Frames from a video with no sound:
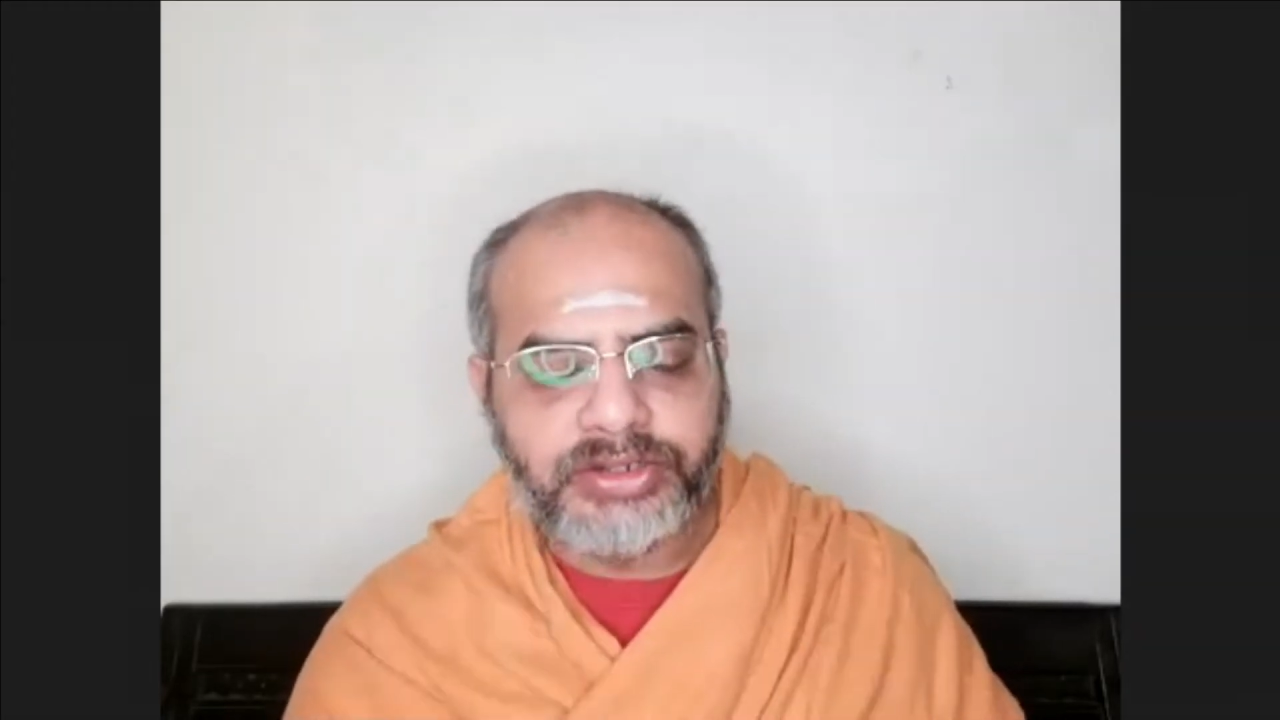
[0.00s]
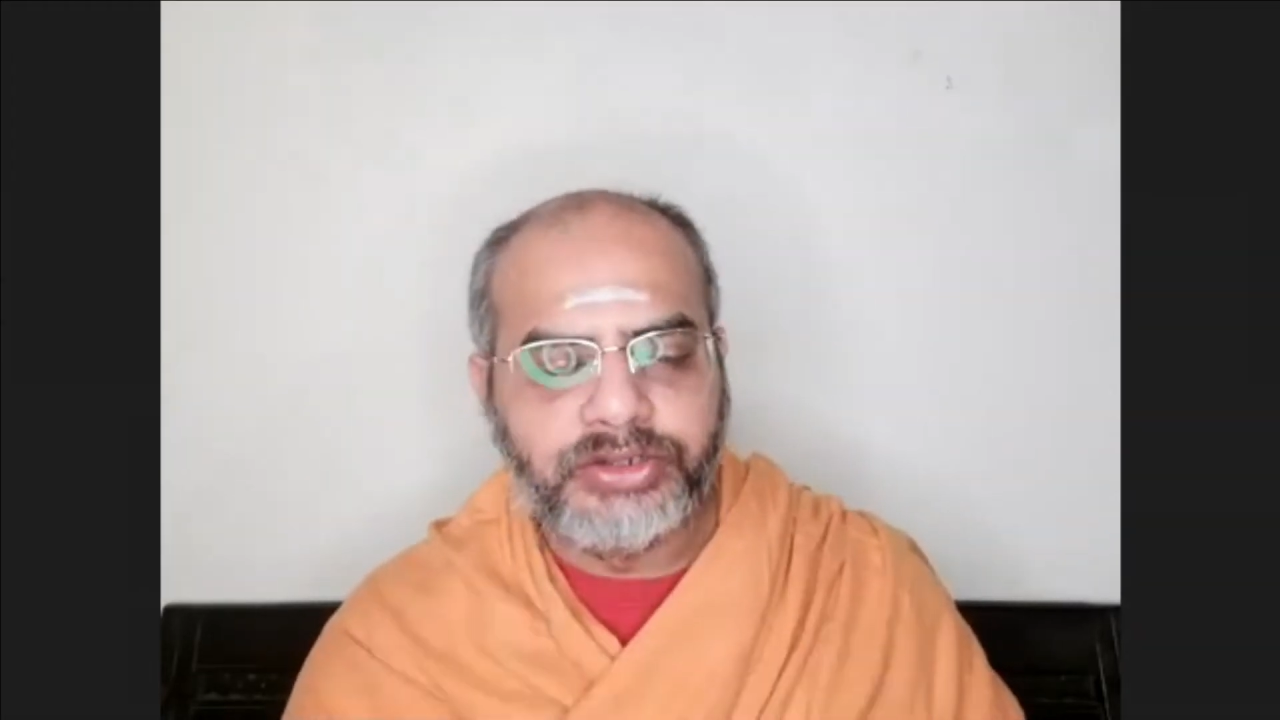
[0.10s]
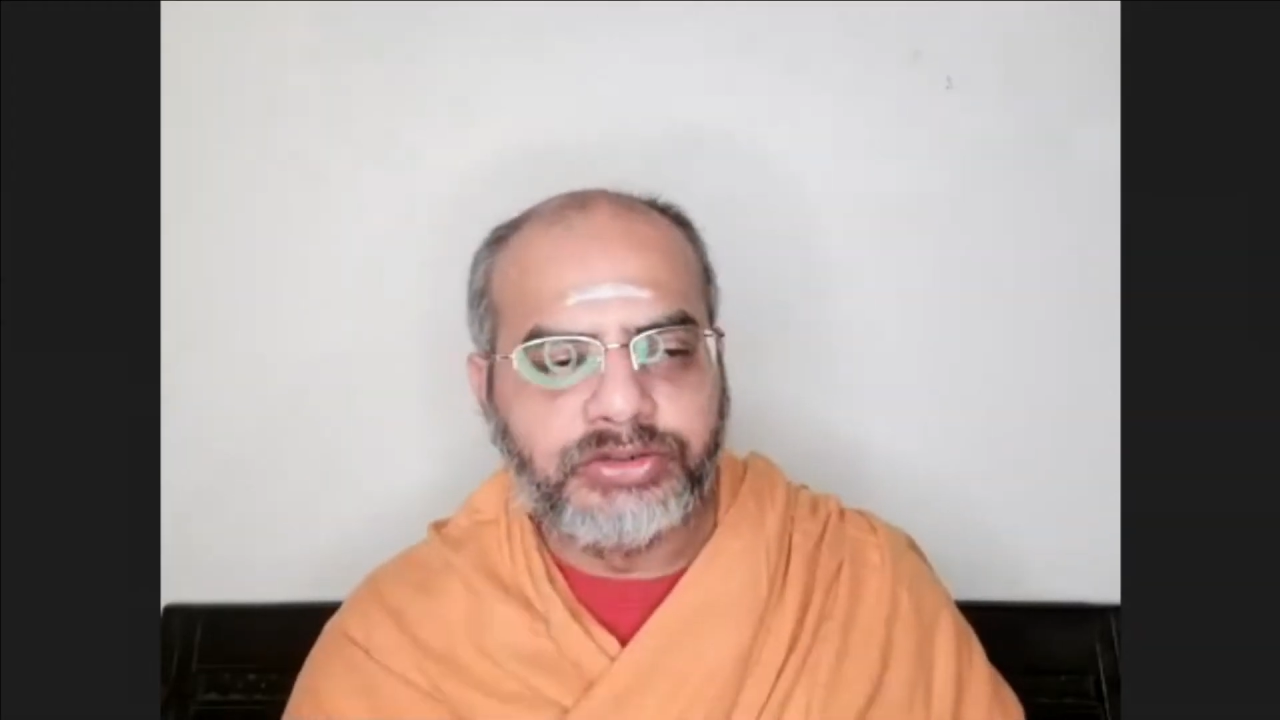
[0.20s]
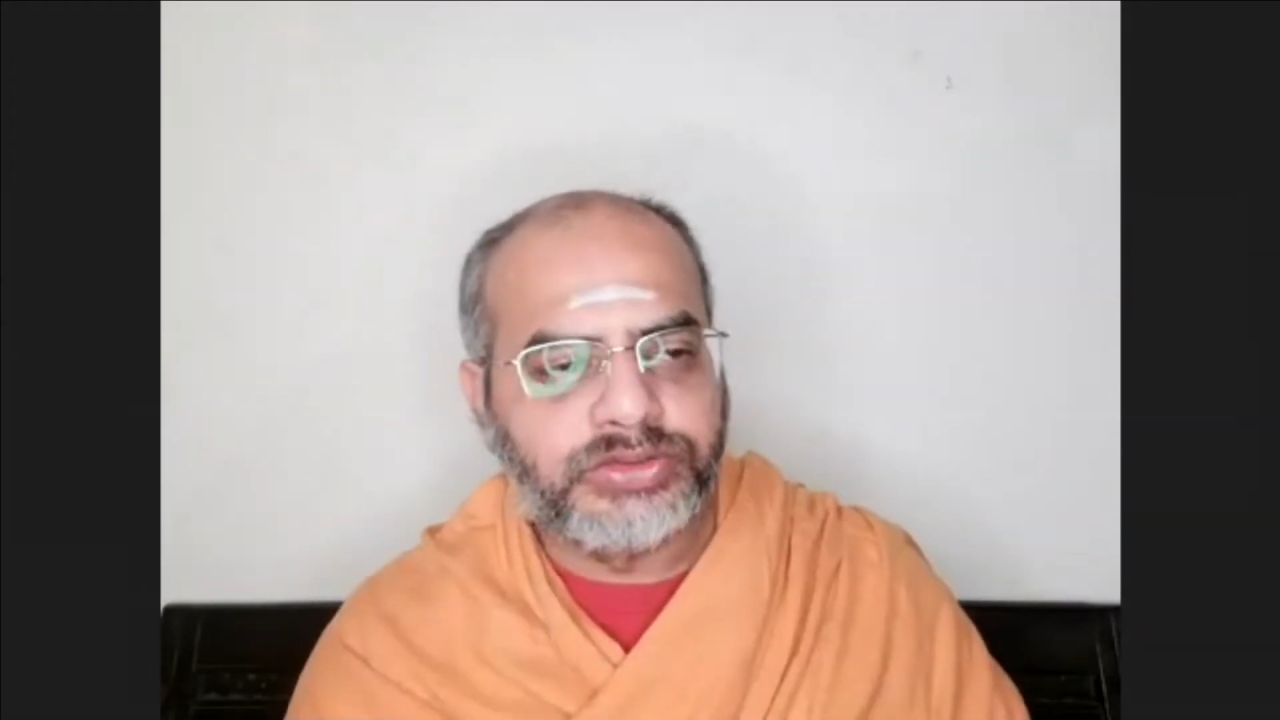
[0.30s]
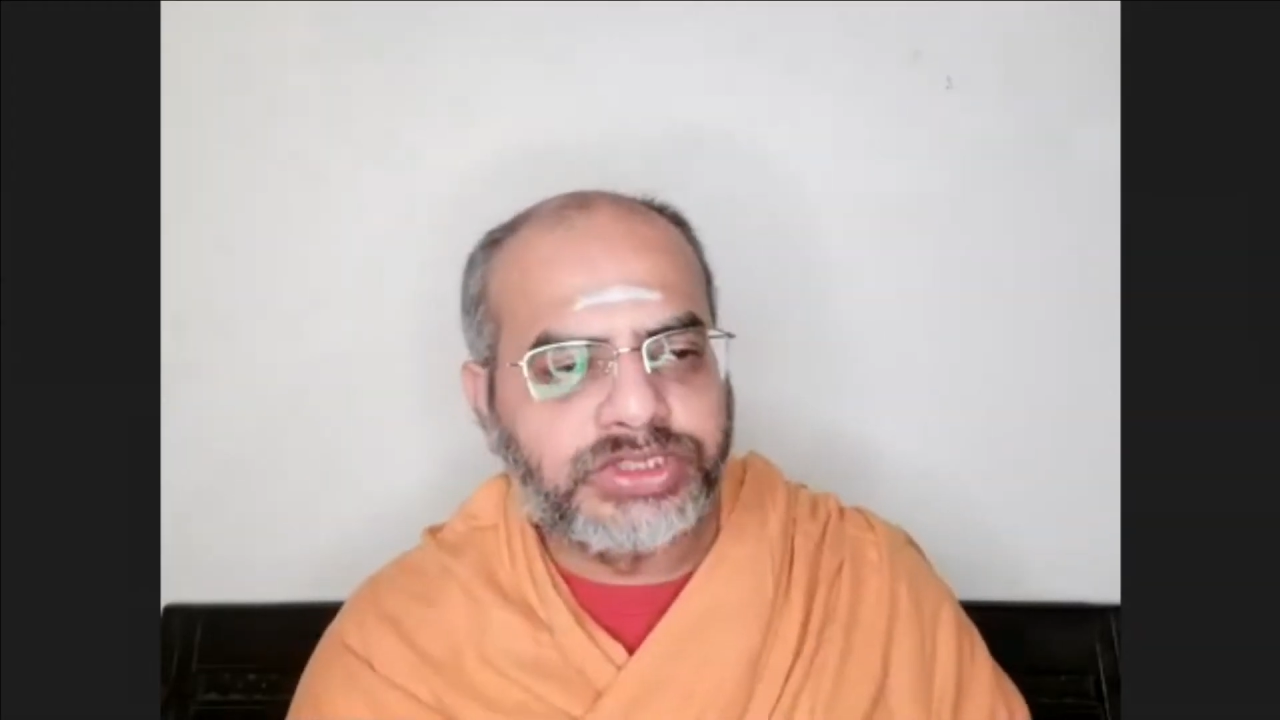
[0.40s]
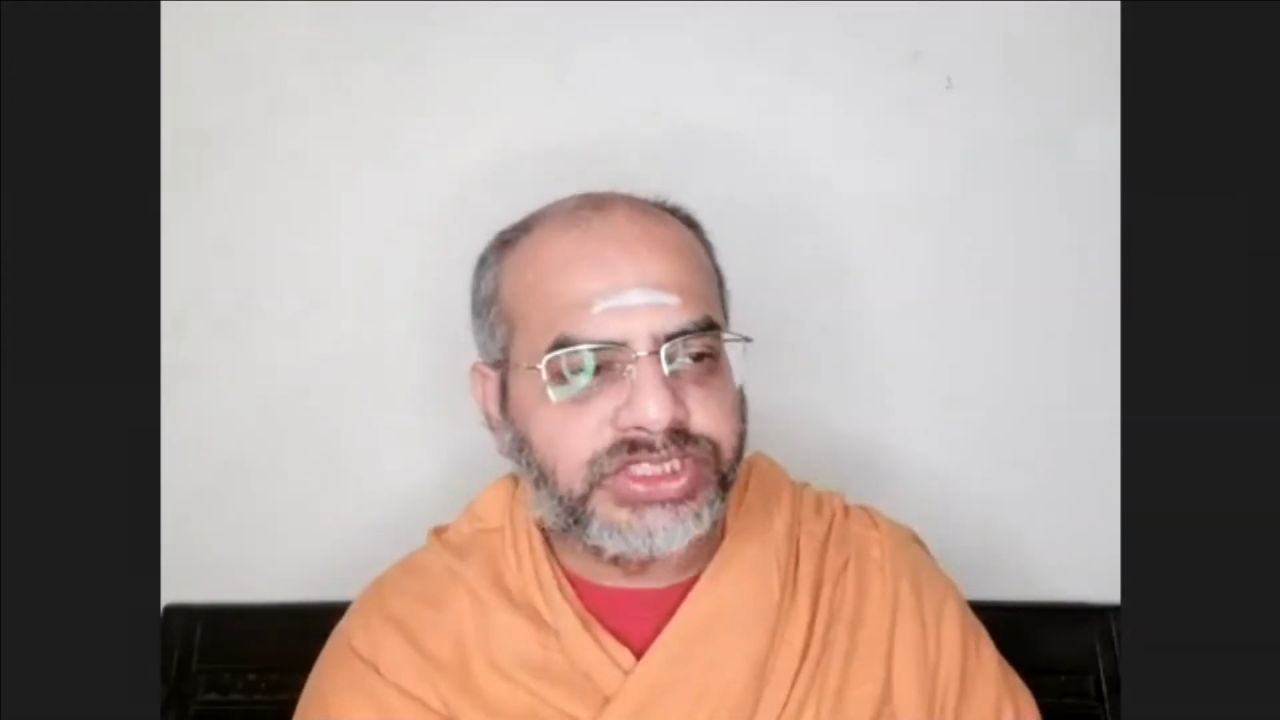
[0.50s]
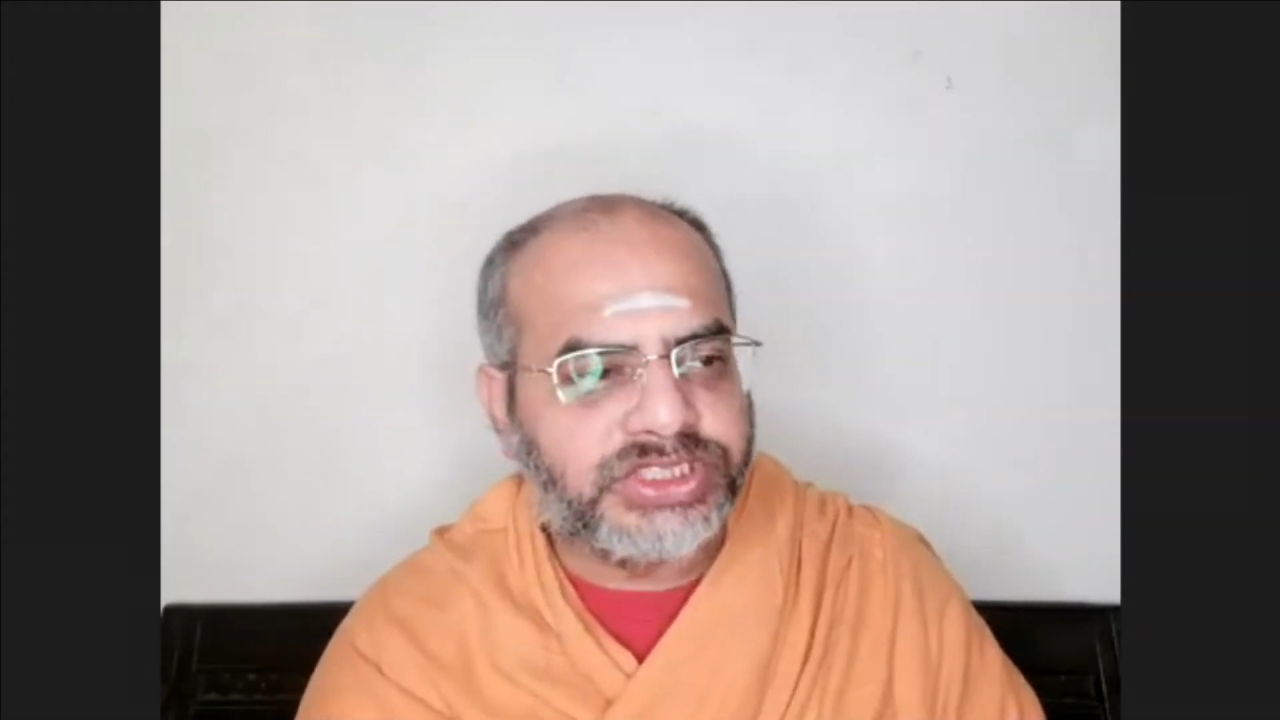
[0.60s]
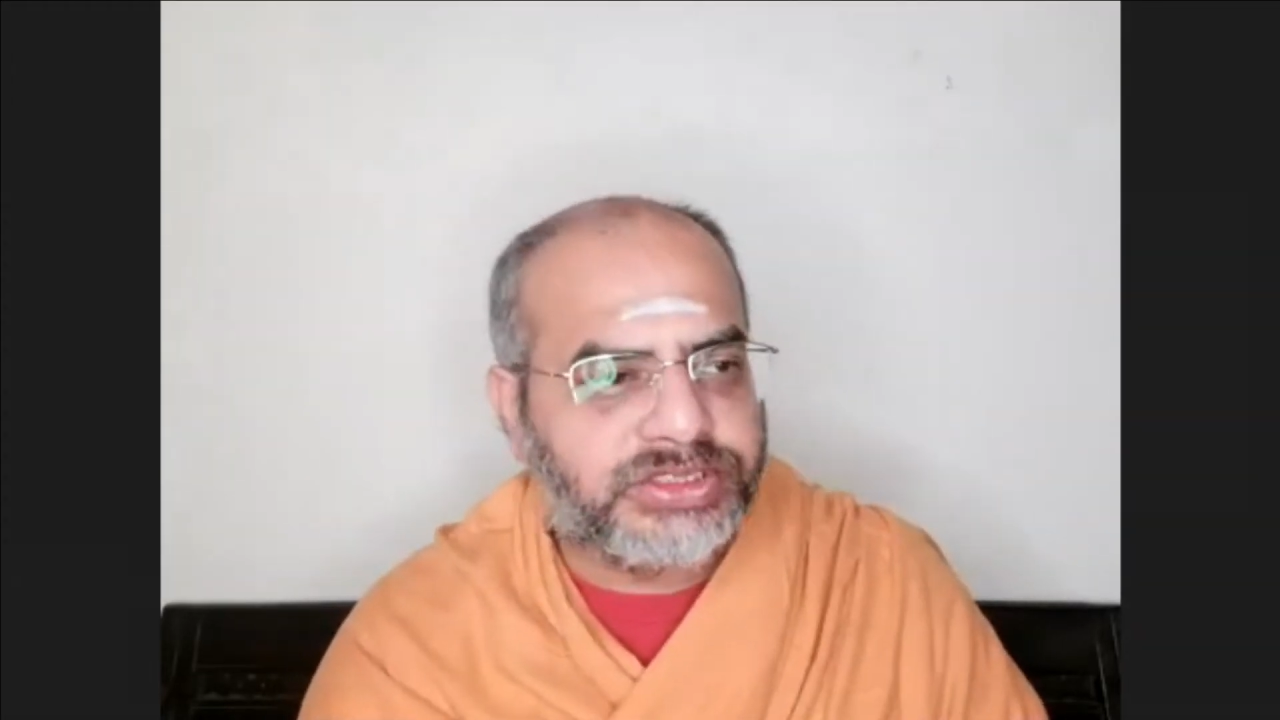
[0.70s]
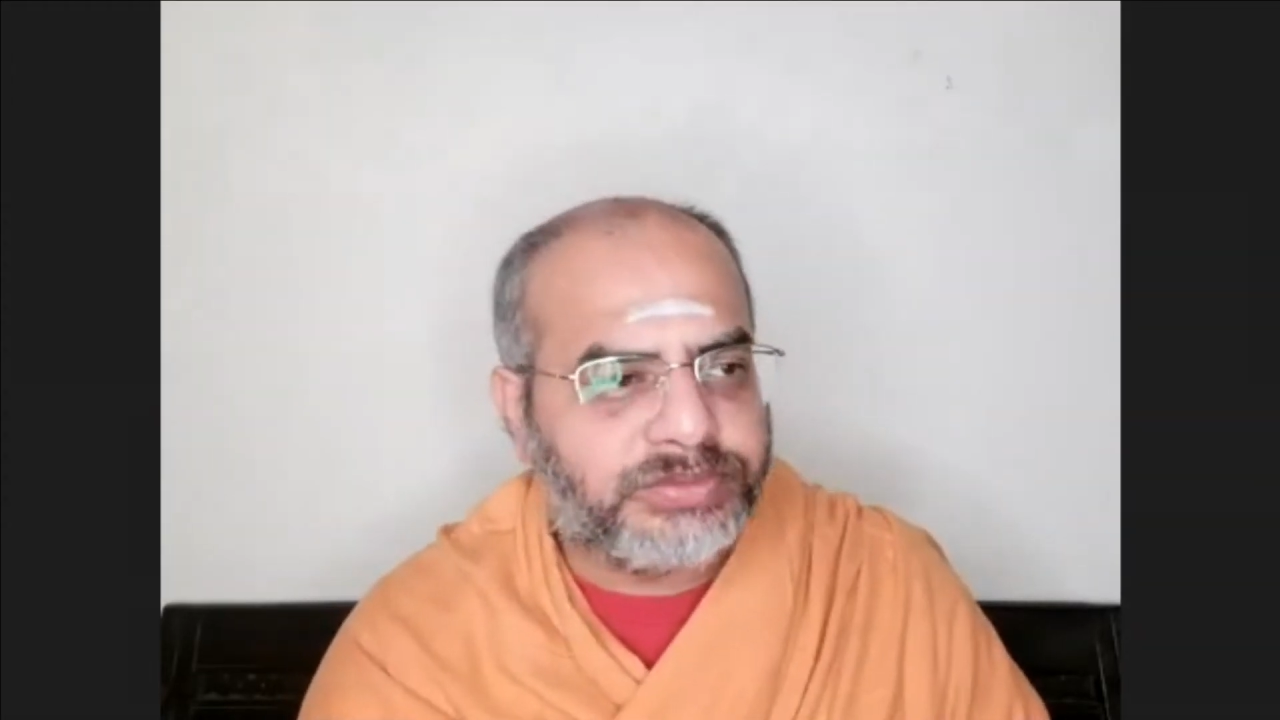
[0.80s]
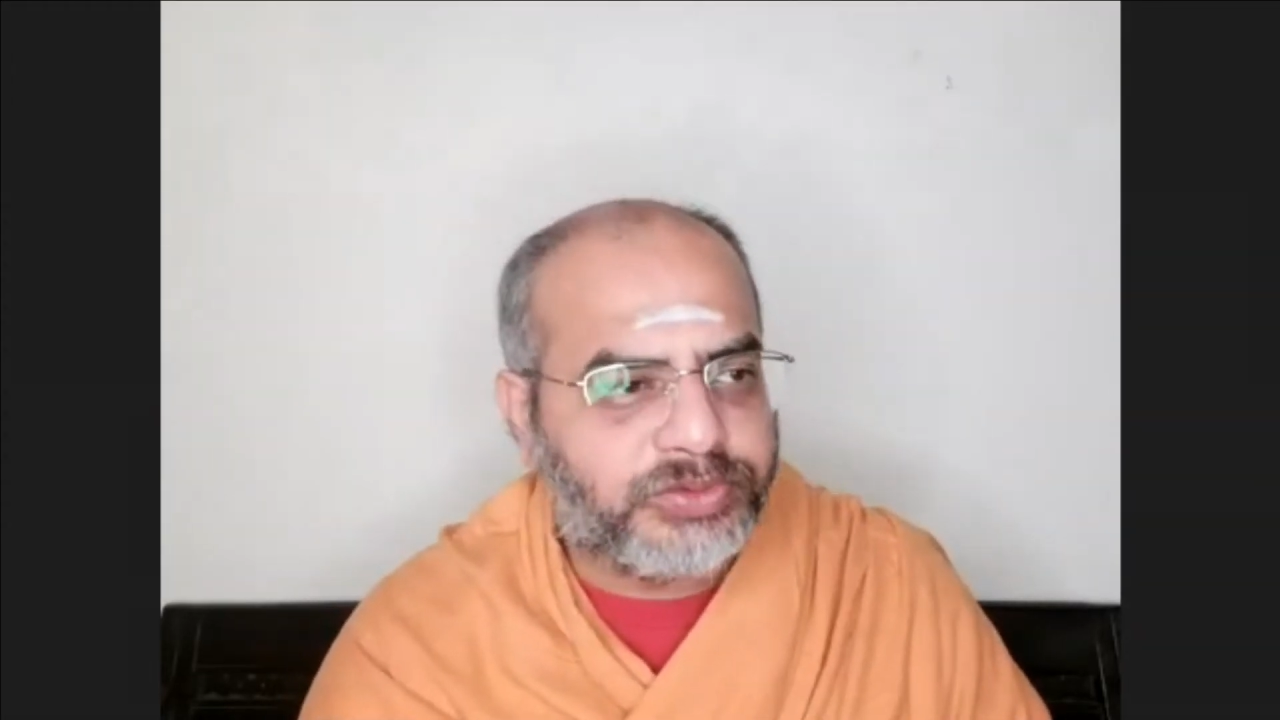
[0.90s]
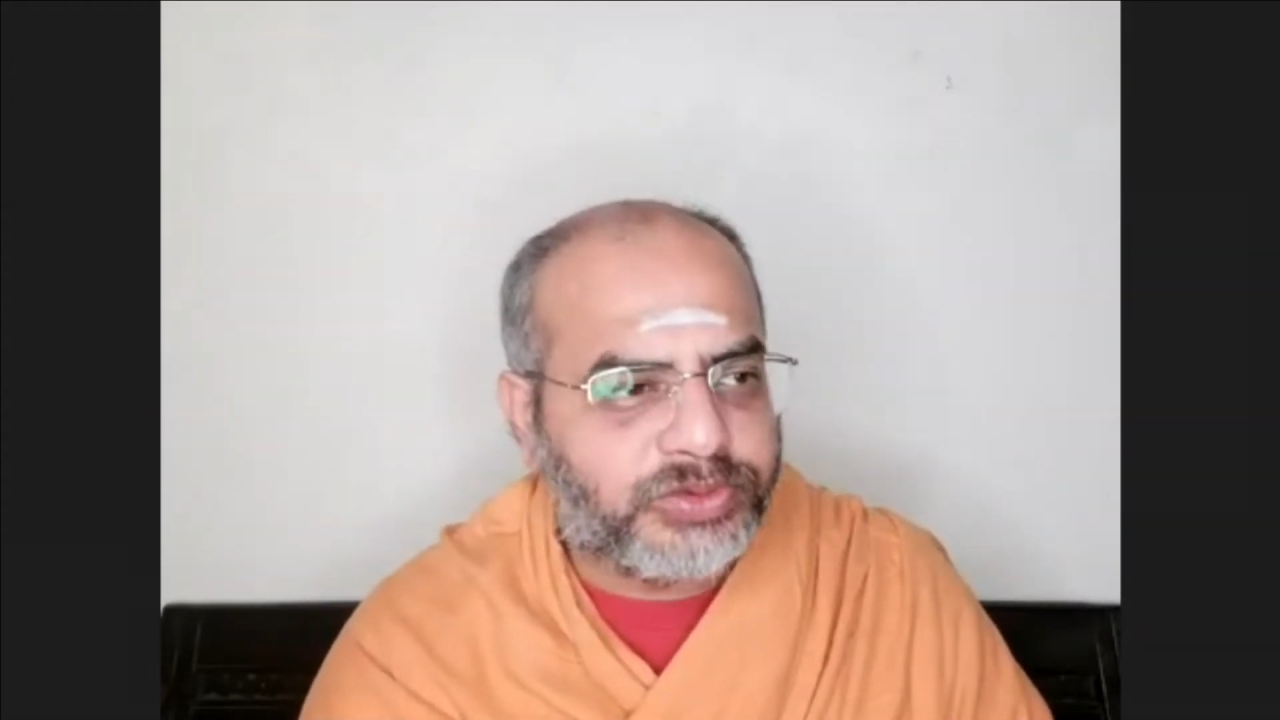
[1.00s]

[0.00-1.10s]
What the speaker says: you do, this is the